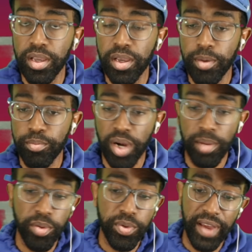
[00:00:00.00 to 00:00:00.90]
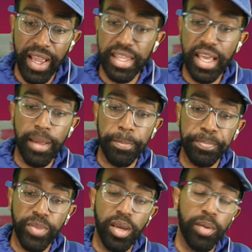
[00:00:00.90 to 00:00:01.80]
Probably would have had that.
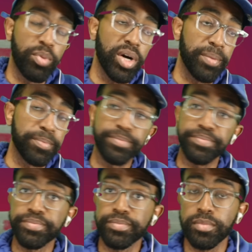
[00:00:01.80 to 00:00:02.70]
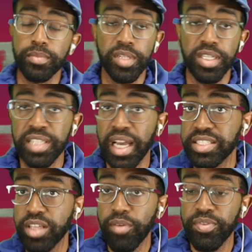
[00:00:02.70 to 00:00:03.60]
But Giants
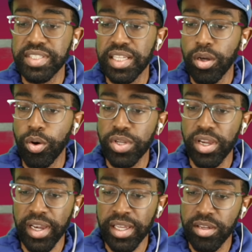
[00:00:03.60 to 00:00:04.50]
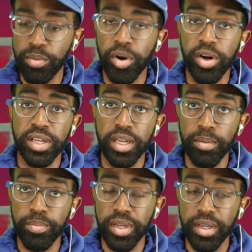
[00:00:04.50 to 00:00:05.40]
offense didn't hold their end of the bargain up.
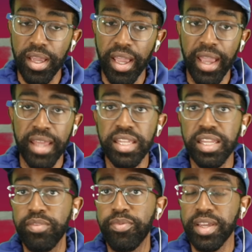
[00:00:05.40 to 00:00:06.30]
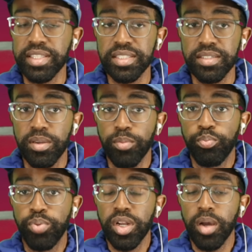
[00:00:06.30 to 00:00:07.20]
And the defense
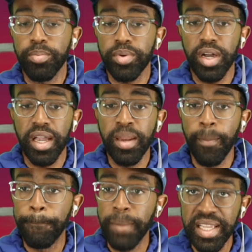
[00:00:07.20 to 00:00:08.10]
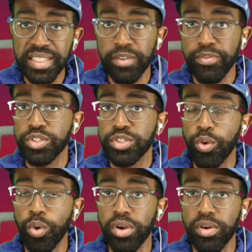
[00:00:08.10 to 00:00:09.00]
put up an amazing first
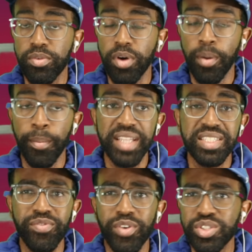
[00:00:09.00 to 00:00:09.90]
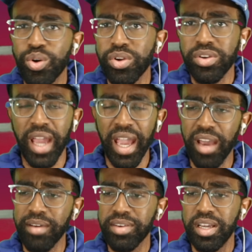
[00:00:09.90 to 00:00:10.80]
quarter, amazing first quarter and a half
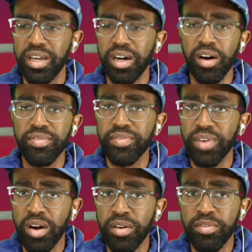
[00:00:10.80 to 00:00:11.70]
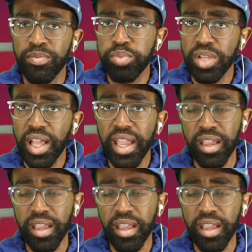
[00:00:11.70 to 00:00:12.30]
of of play.